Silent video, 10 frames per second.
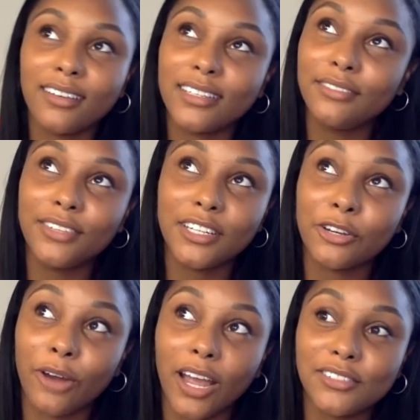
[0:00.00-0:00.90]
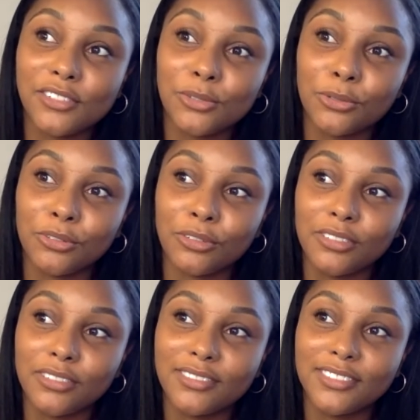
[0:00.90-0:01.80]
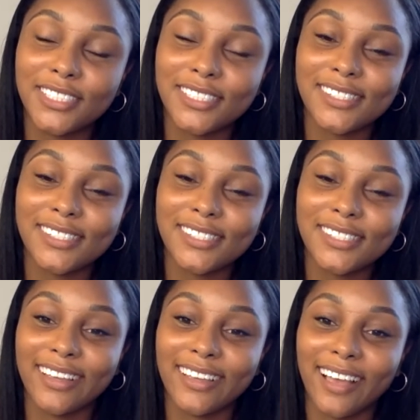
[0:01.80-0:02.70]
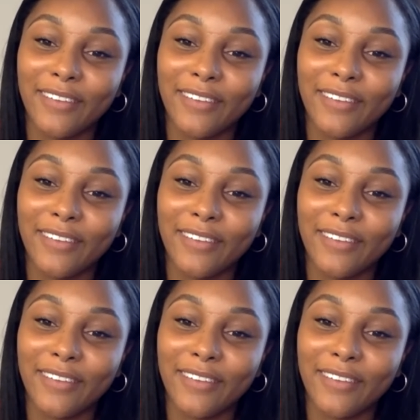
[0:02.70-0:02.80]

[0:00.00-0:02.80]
in grad school, just like,